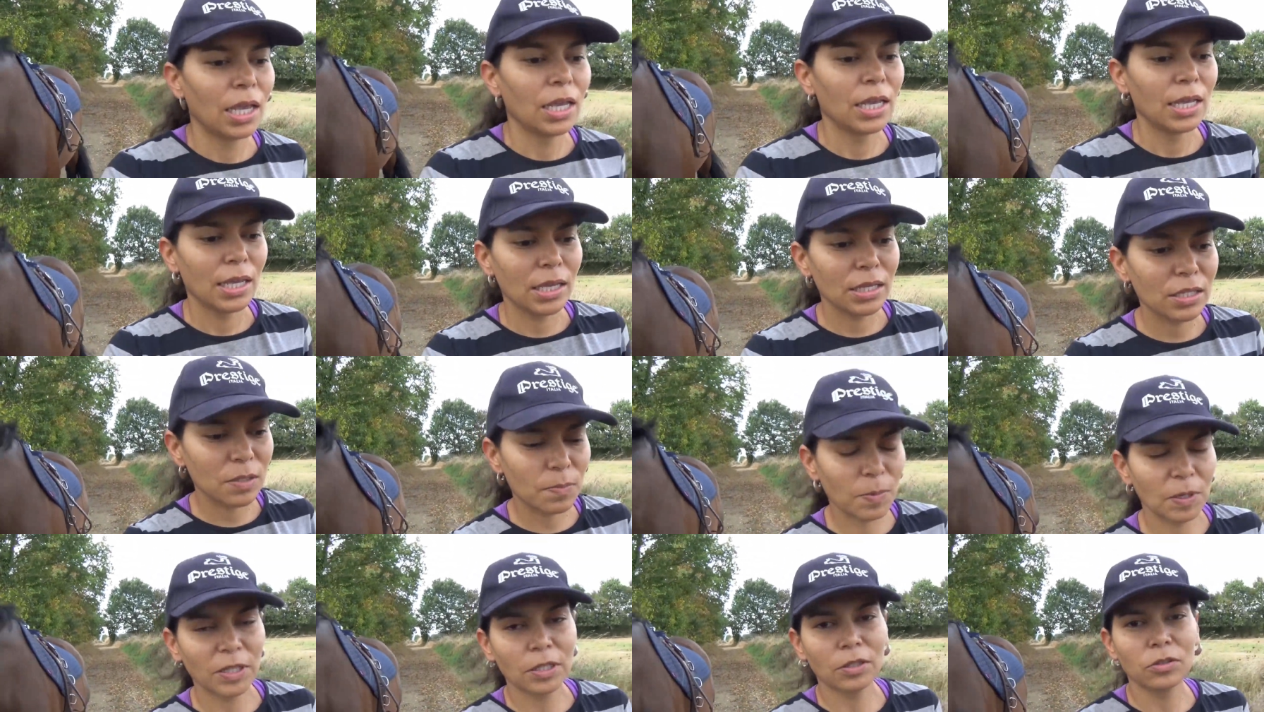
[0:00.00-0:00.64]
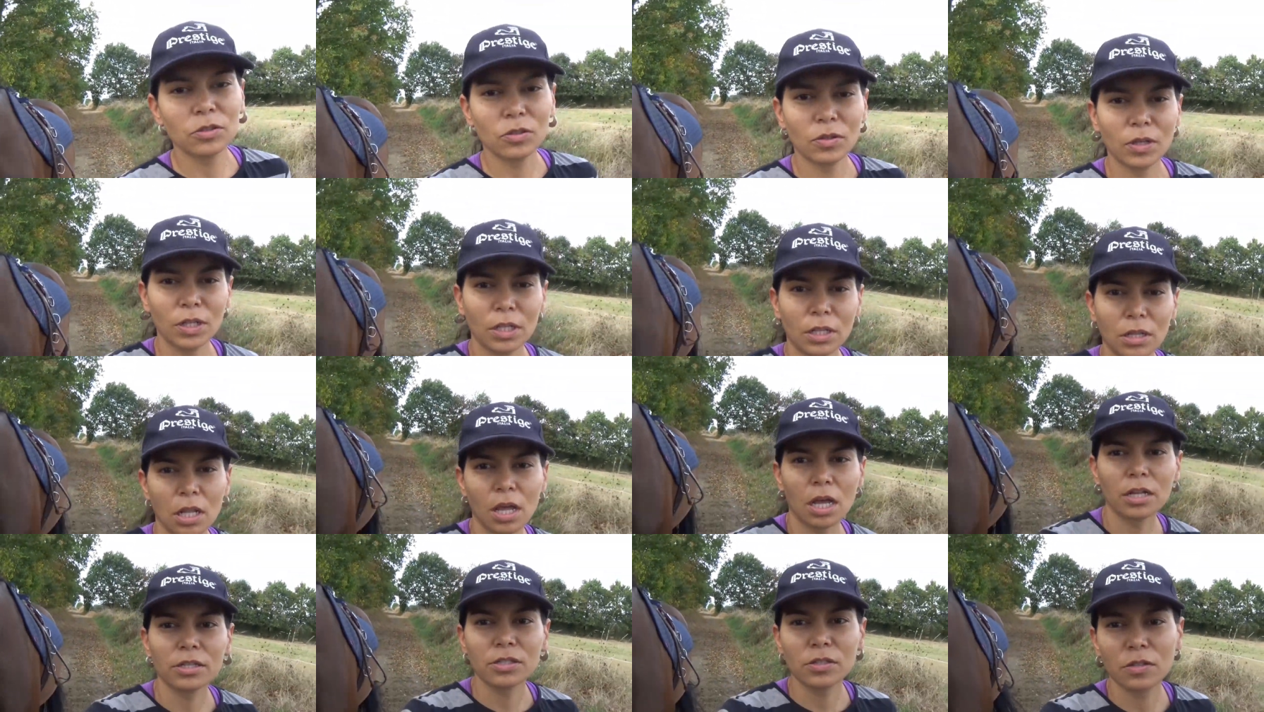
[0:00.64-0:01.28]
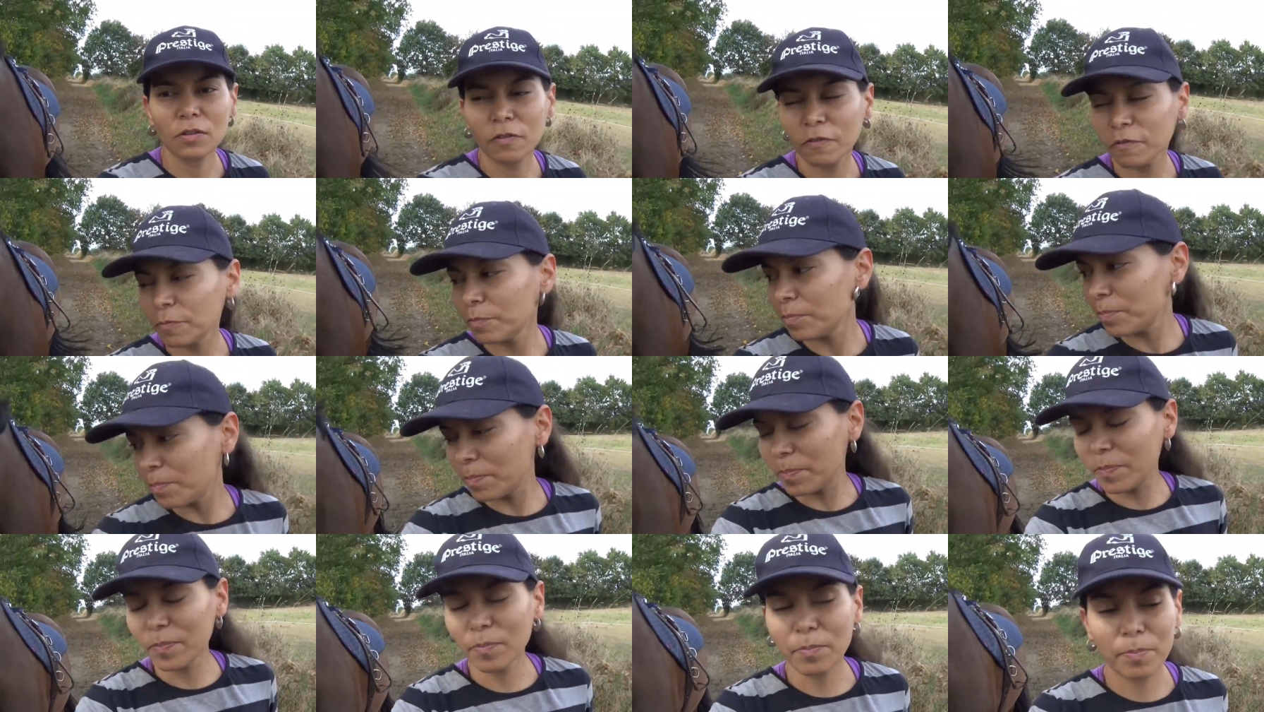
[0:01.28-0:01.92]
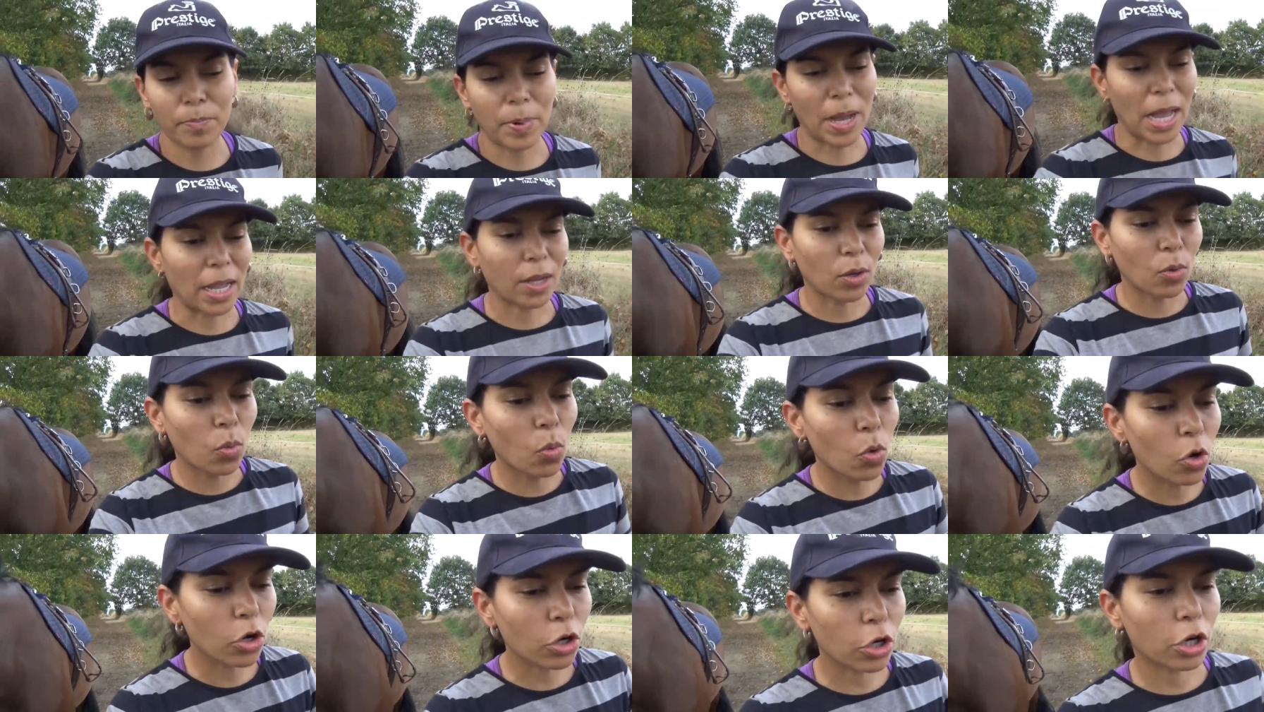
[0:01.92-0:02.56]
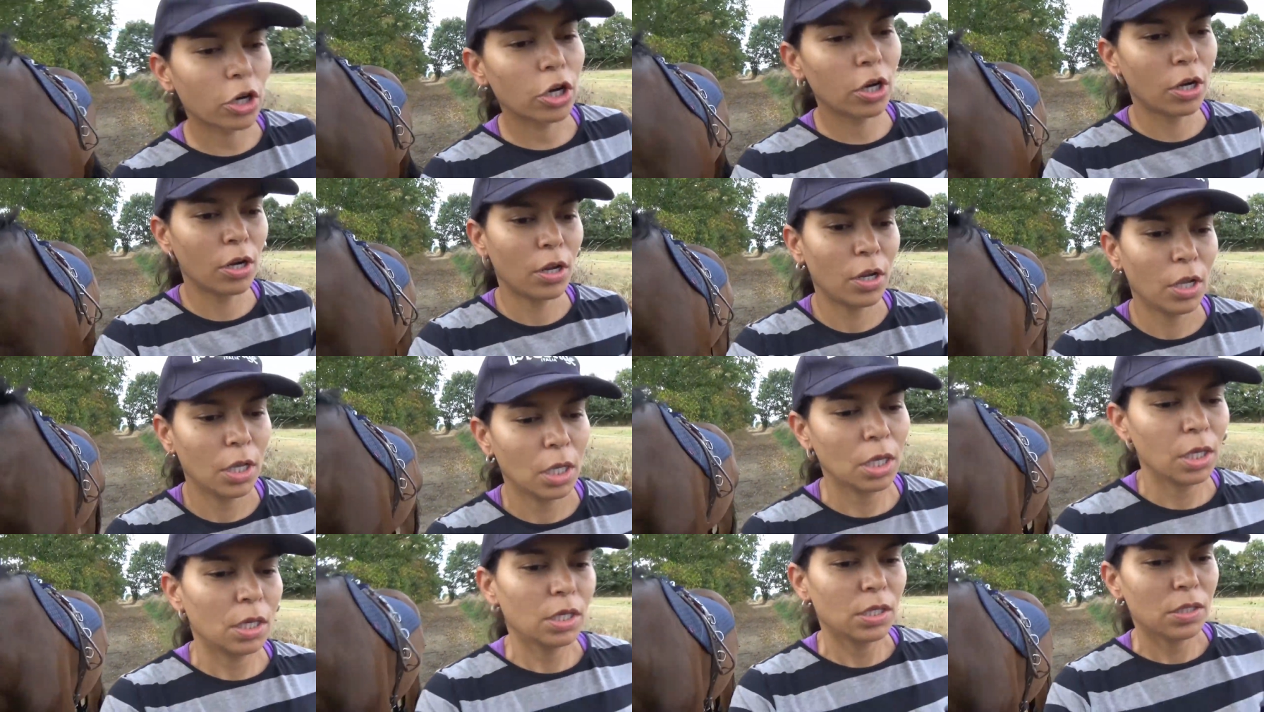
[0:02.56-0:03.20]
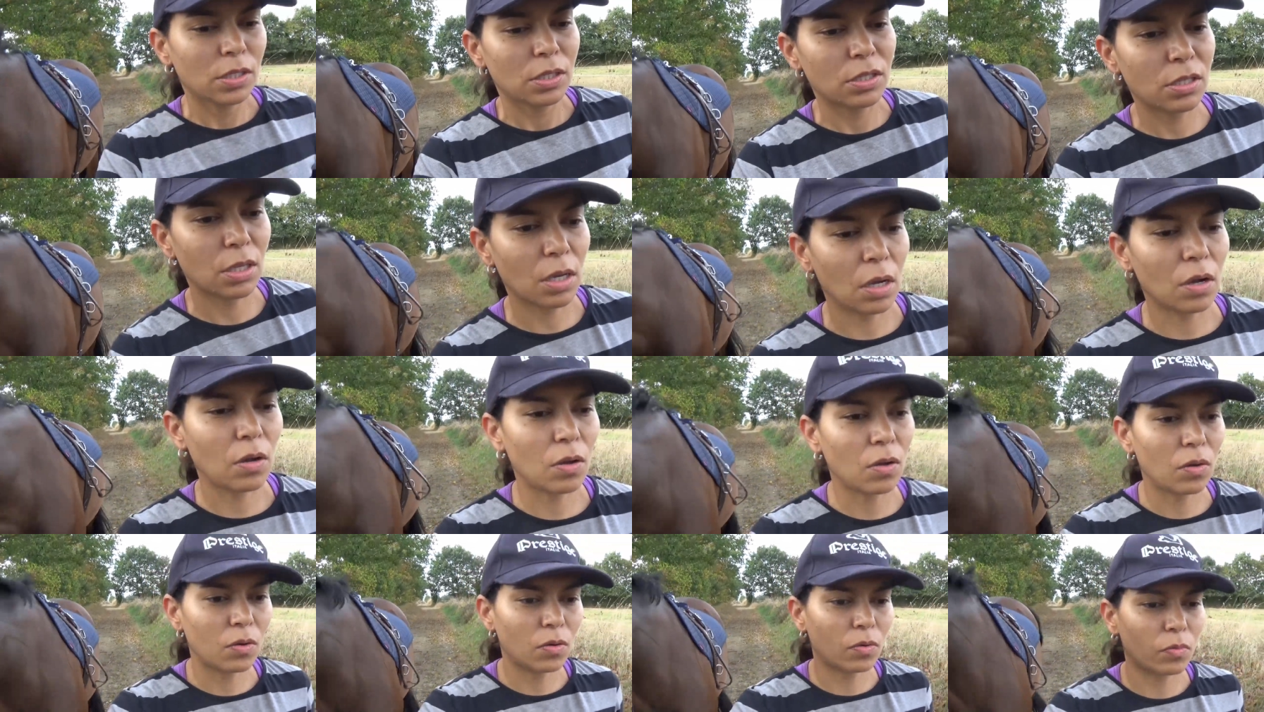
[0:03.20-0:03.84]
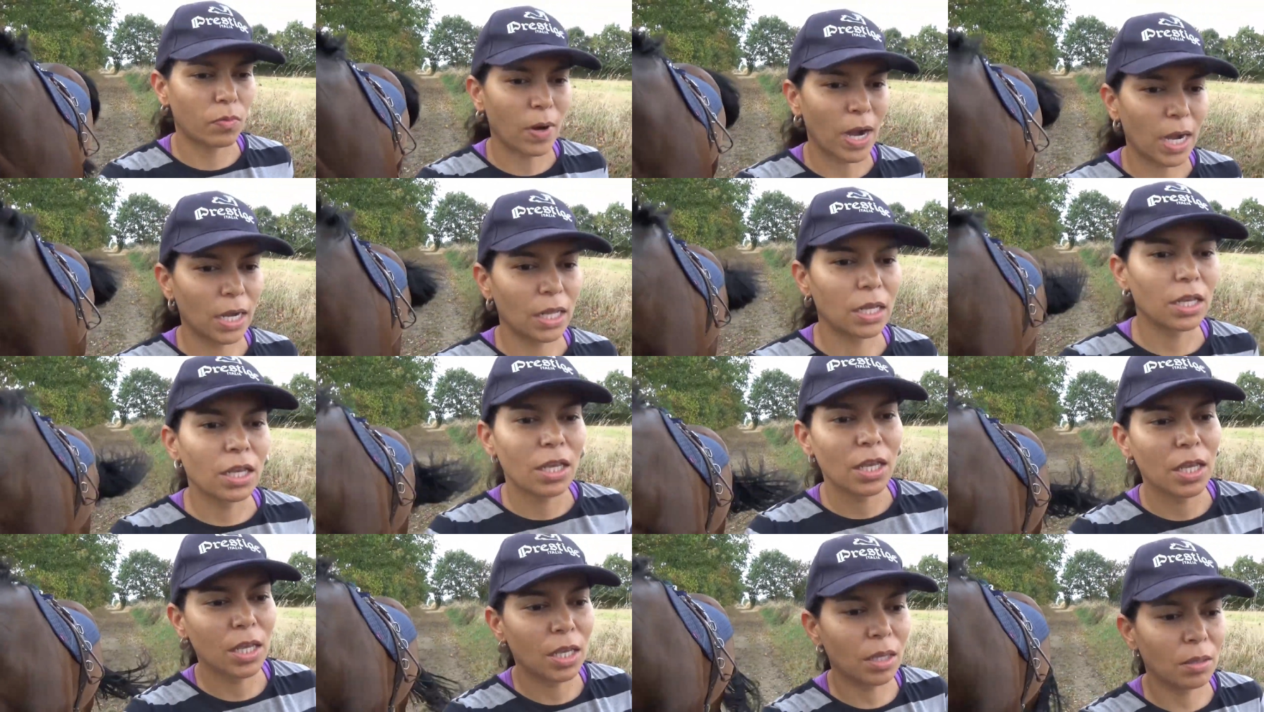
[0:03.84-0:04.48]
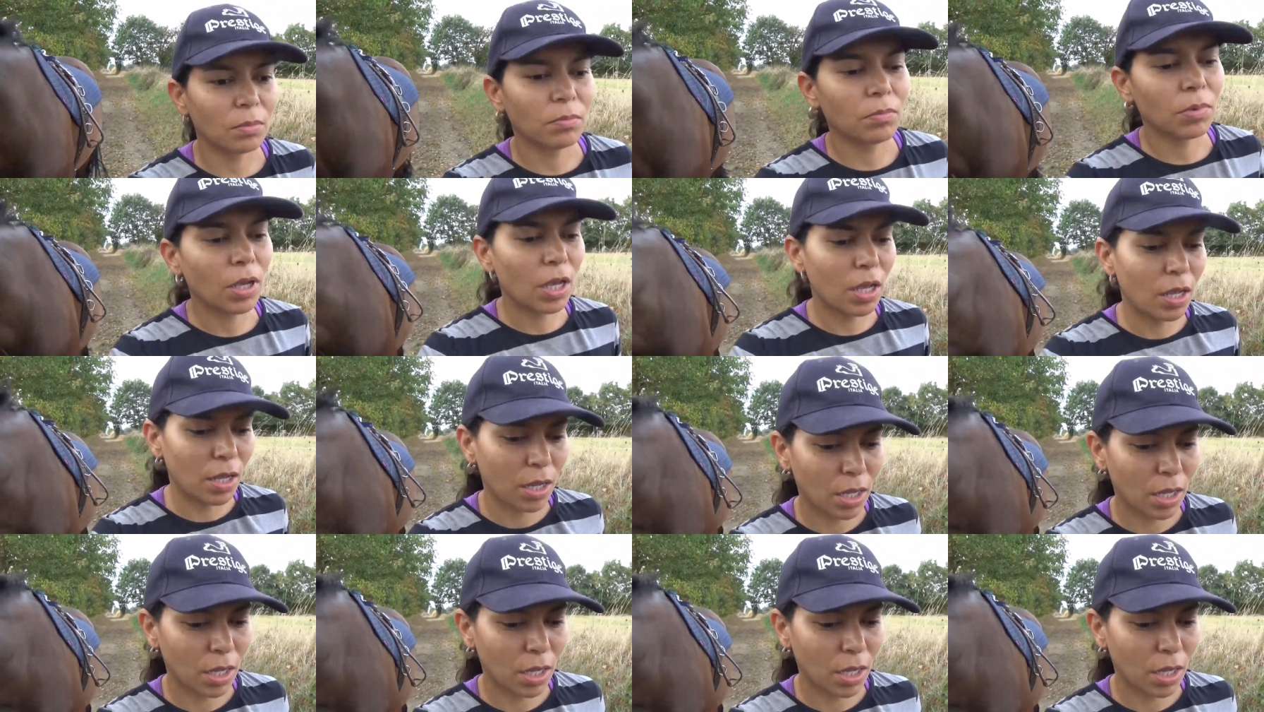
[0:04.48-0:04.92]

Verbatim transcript: he's been doing lots of back work so riding him